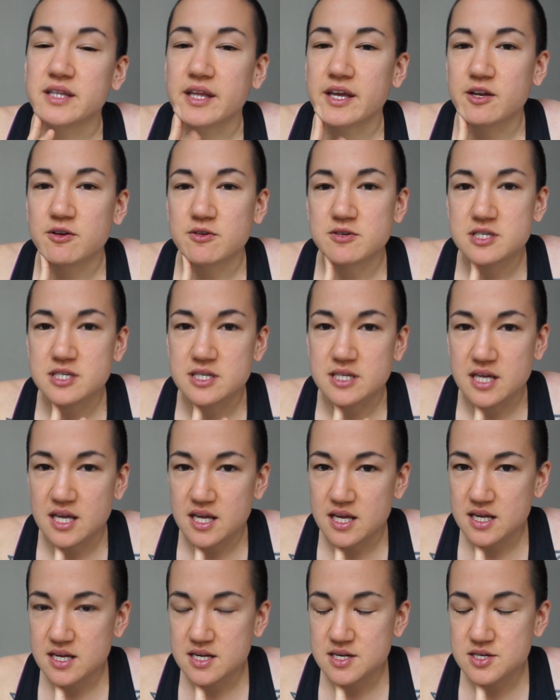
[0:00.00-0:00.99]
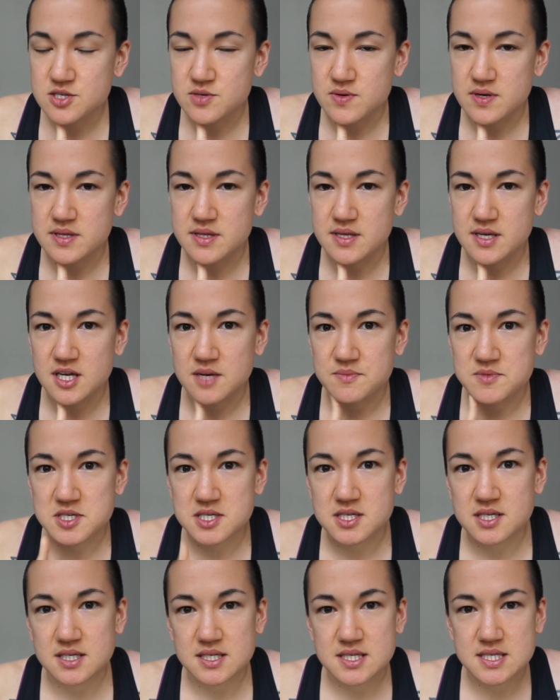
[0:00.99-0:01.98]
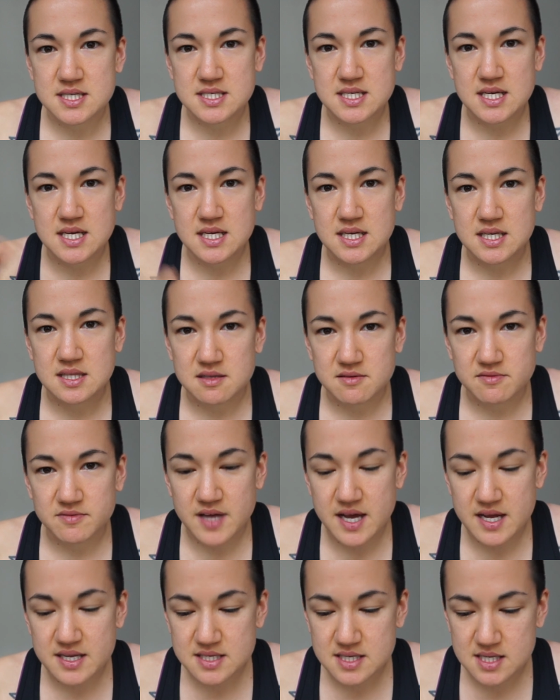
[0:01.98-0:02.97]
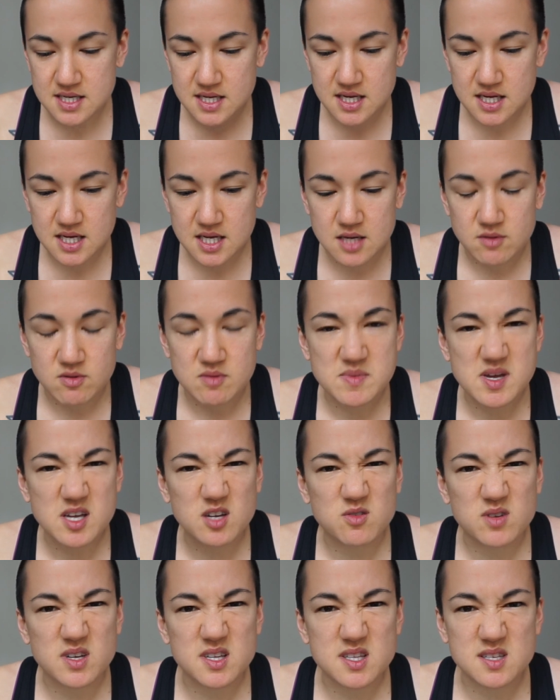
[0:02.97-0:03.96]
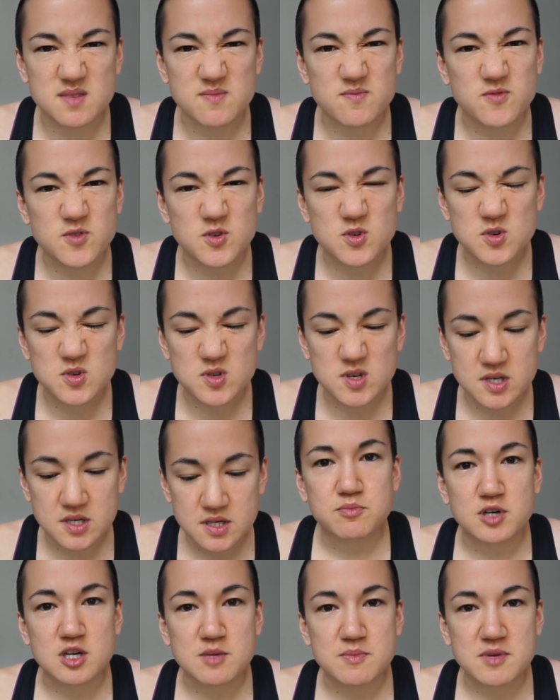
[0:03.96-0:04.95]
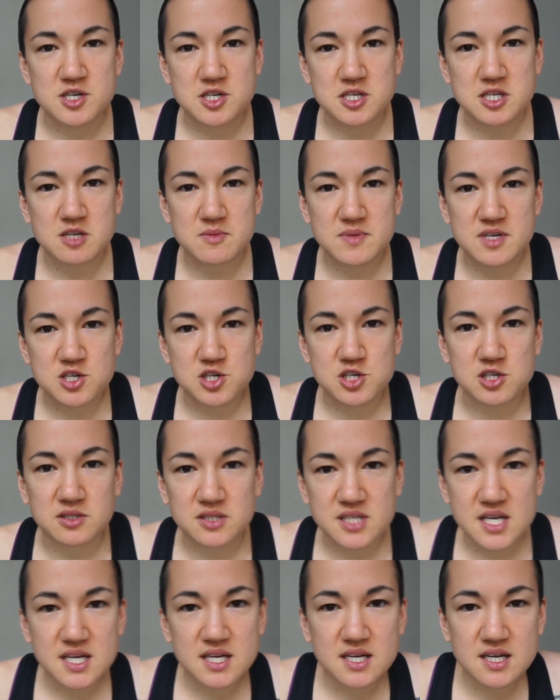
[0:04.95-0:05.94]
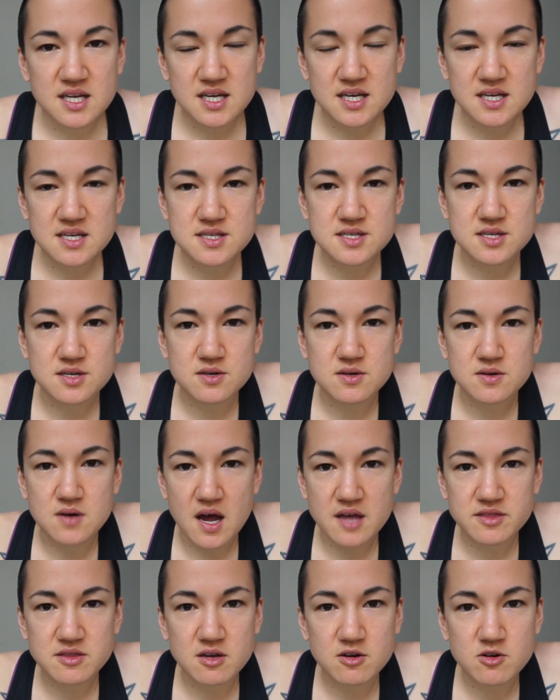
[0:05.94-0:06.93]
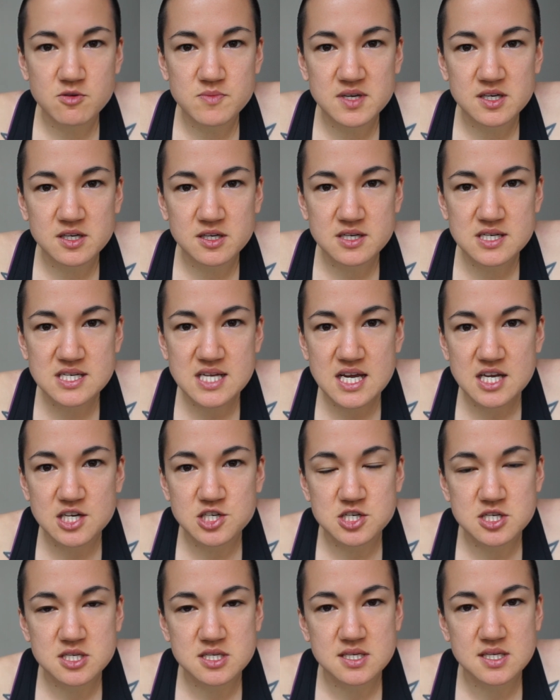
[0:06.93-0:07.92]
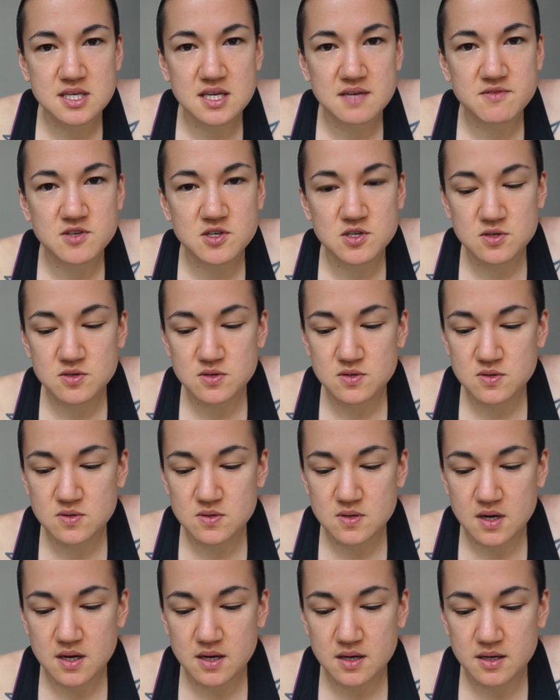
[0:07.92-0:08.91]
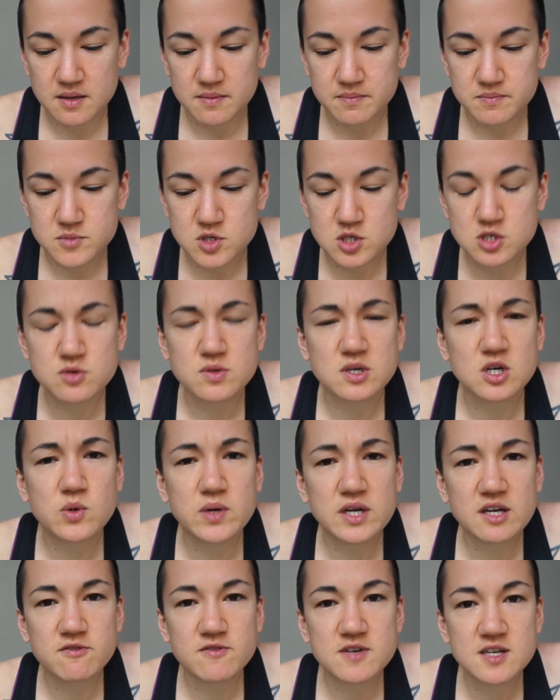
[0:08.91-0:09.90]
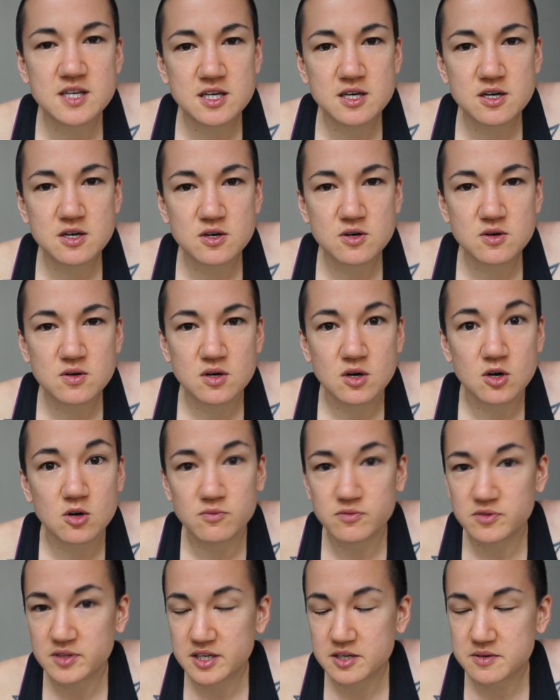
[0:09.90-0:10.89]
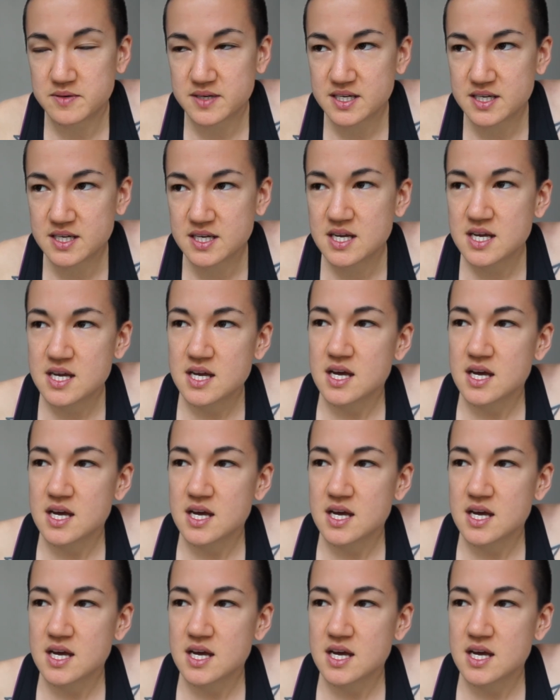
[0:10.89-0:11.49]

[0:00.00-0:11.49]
later today, so I think I'm just gonna stay in the flat today. We might go get some food. Pretty much it's gonna be a chill day today, so I thought it'd be a good day to just give you, to do a quick video, hopefully quick,